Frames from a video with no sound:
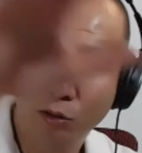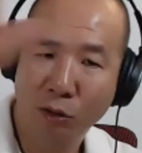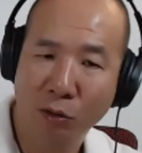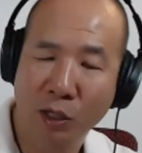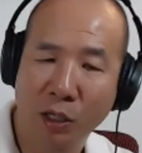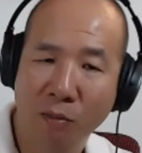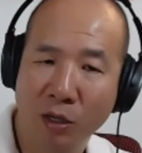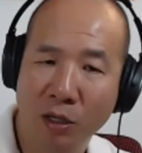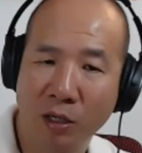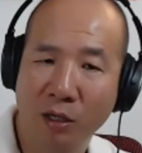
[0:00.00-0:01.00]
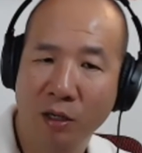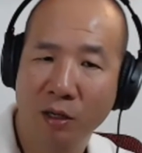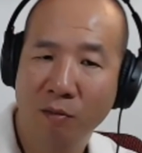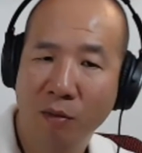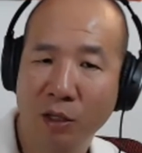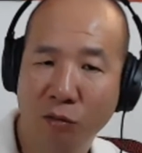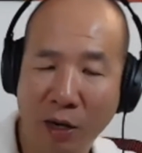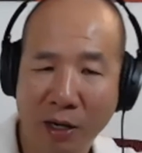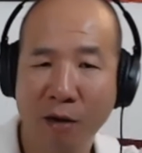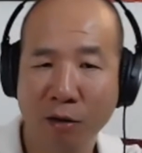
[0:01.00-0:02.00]
to the end market. Because
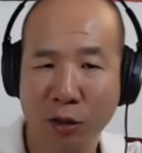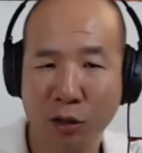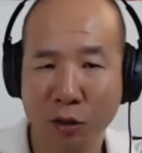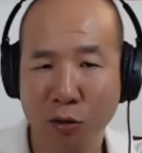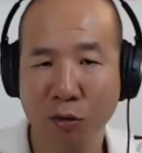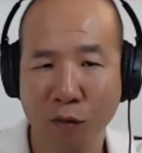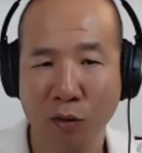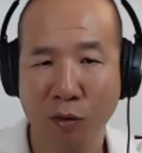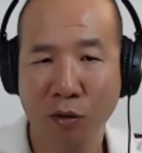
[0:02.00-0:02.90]
right now it's just the two of you,